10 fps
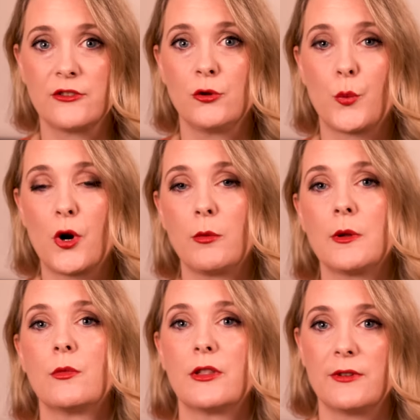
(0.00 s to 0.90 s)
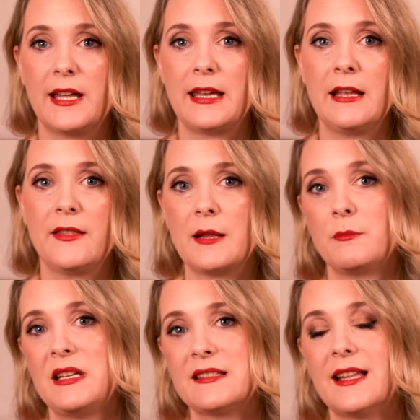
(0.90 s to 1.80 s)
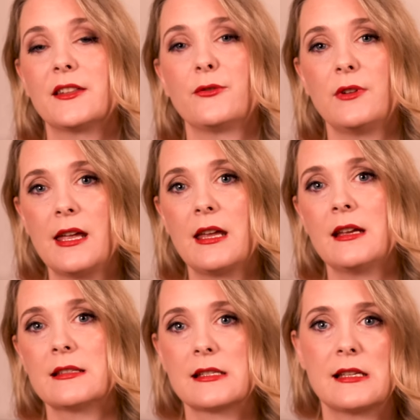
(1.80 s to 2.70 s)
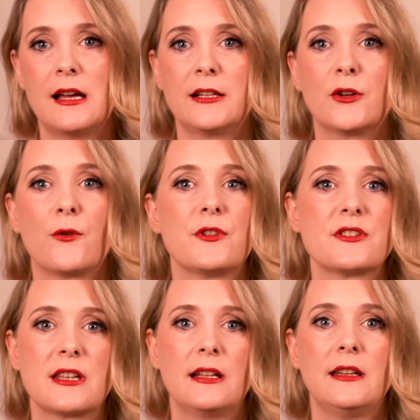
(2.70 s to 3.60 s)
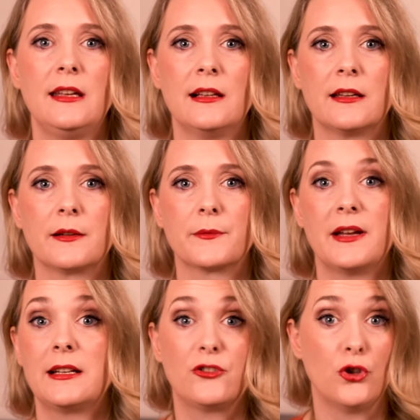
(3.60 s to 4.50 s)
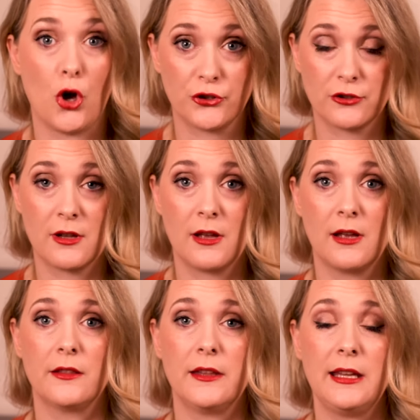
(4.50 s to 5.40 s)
to a problem with flaking, that means that the flaking is a sign of the skin healing. It is not. The